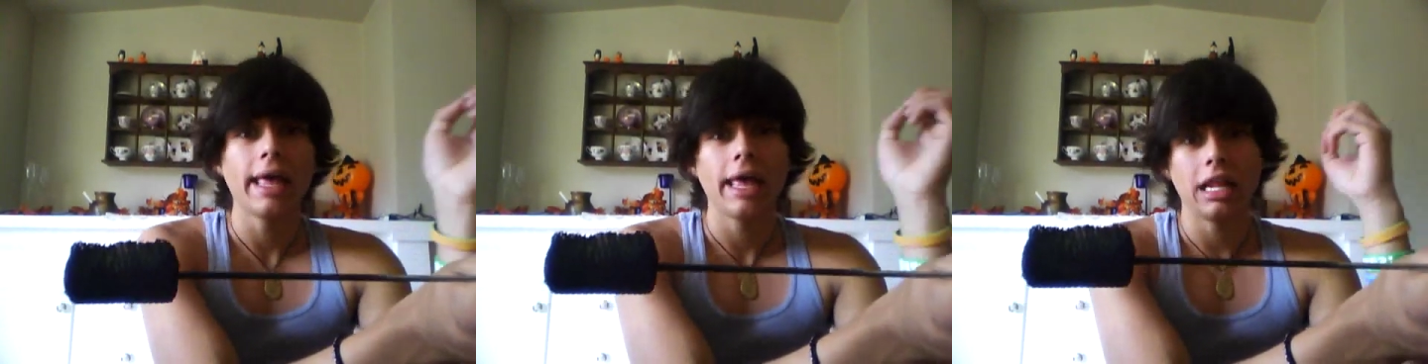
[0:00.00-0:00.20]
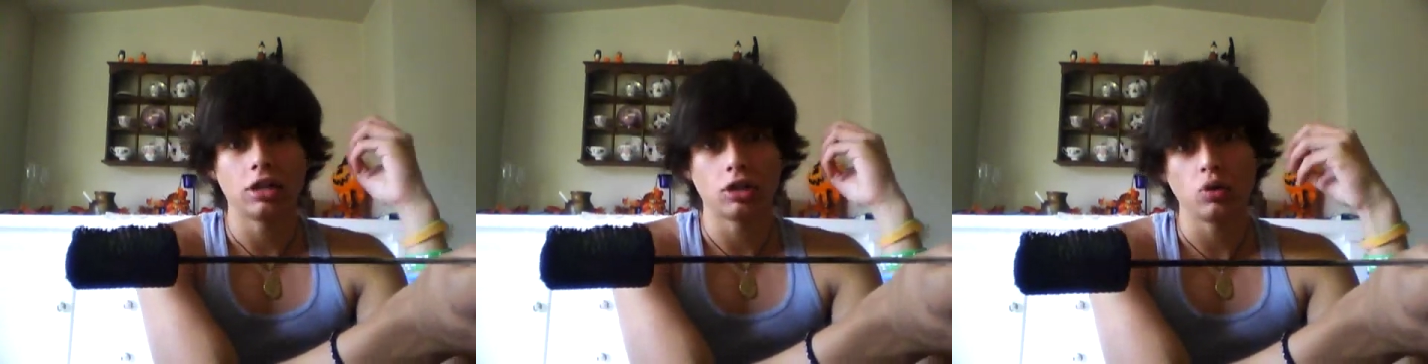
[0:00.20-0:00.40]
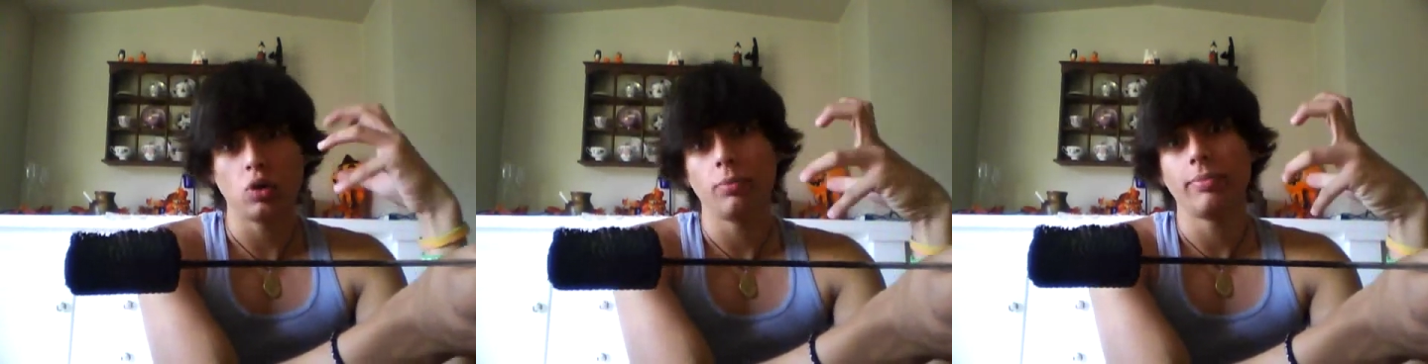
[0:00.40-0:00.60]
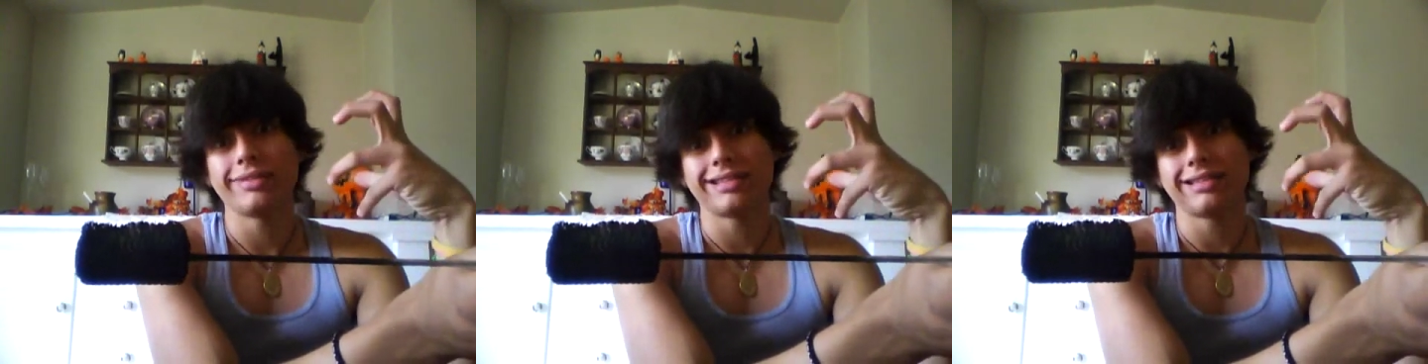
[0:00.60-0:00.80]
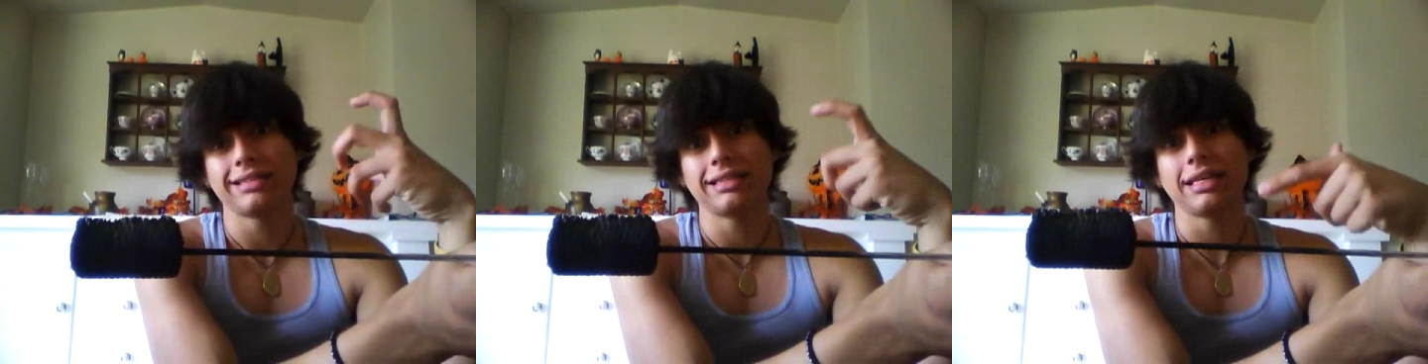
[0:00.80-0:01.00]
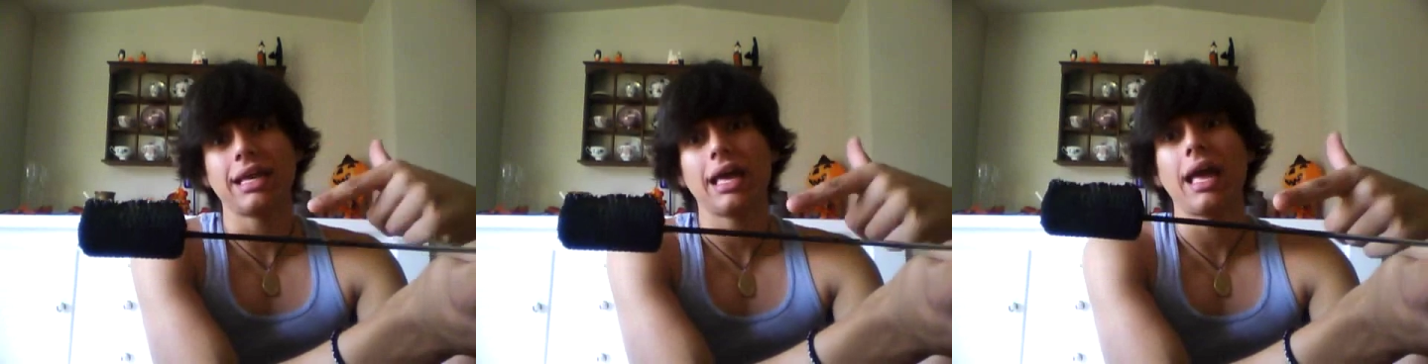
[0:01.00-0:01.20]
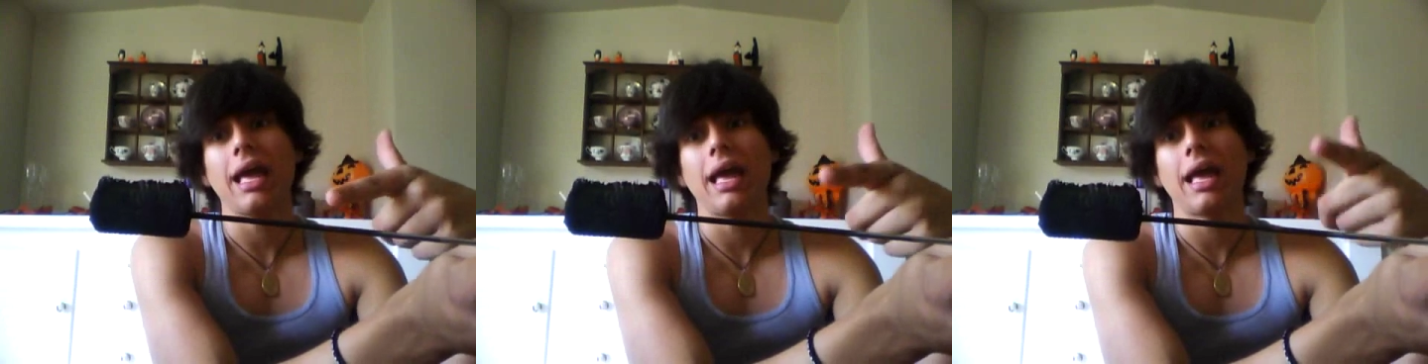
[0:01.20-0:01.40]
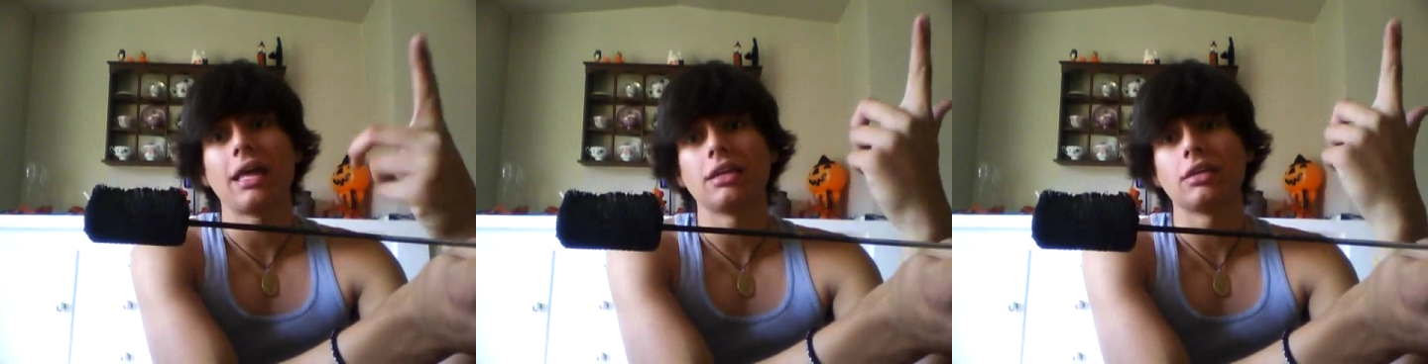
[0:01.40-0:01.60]
it'll go up instantly
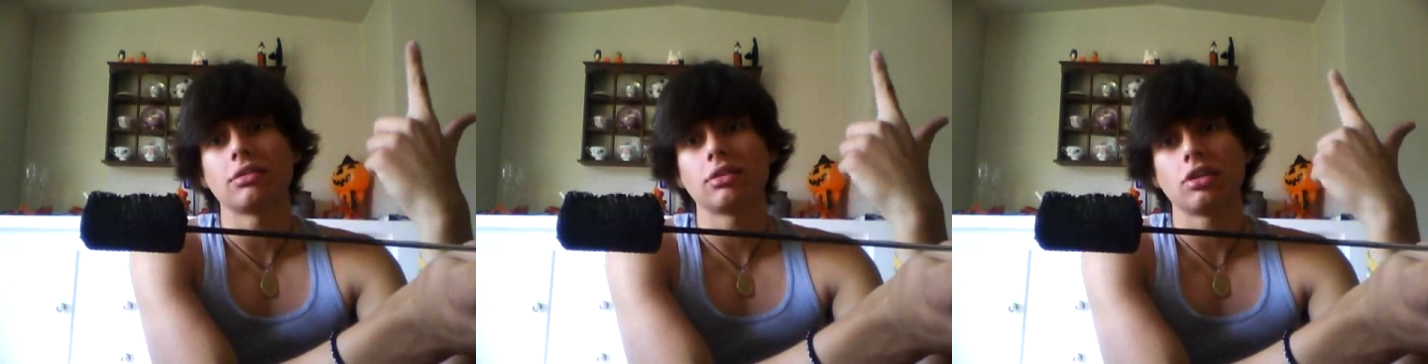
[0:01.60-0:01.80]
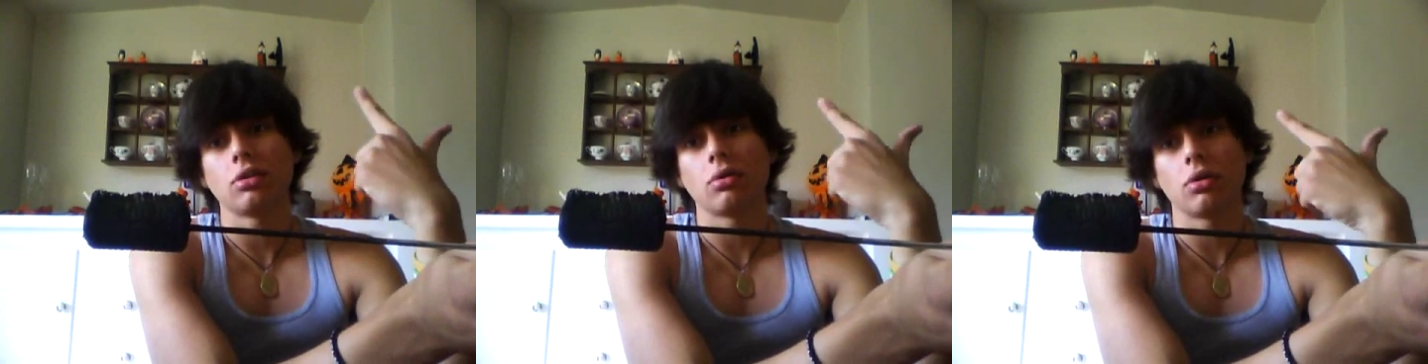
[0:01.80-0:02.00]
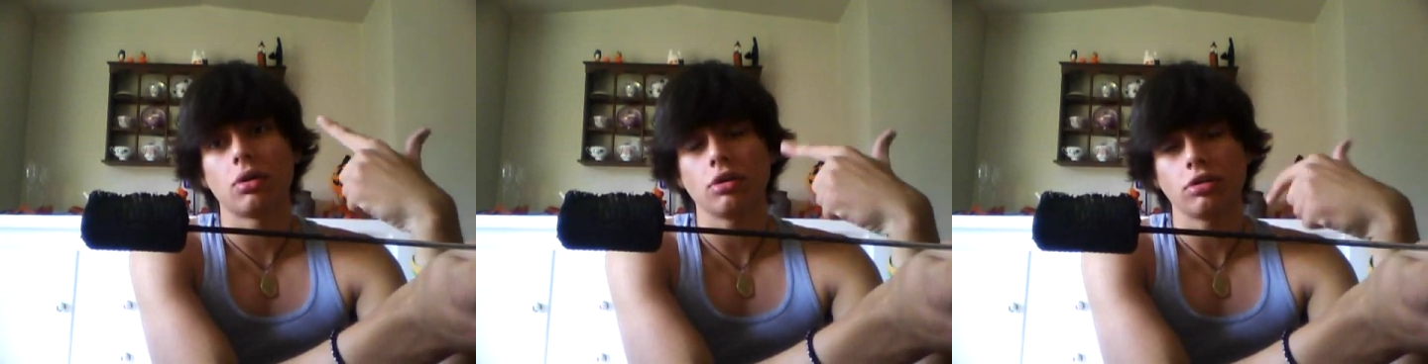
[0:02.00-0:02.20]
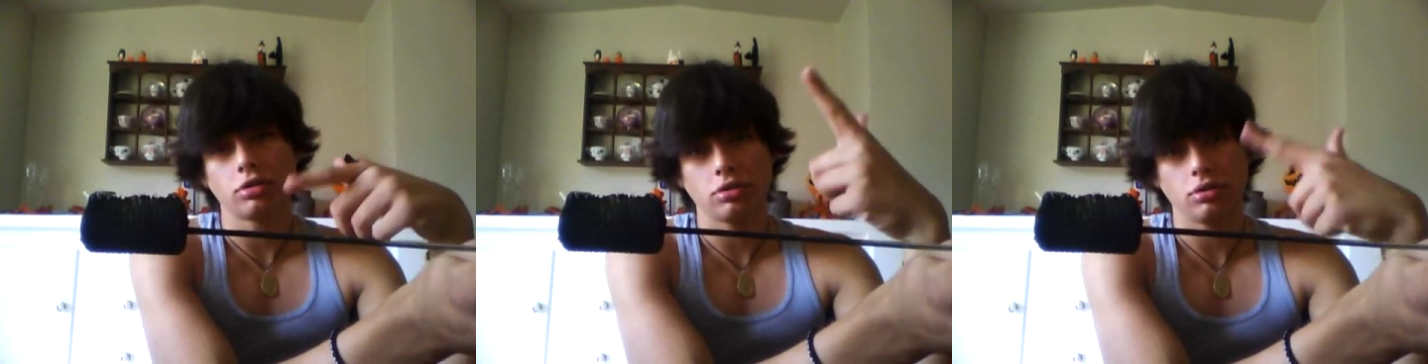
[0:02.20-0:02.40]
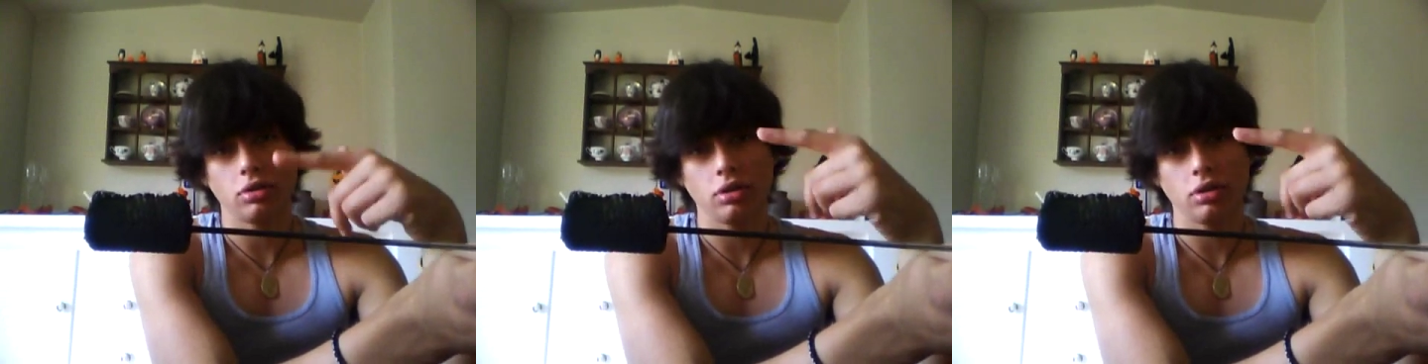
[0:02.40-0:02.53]
and your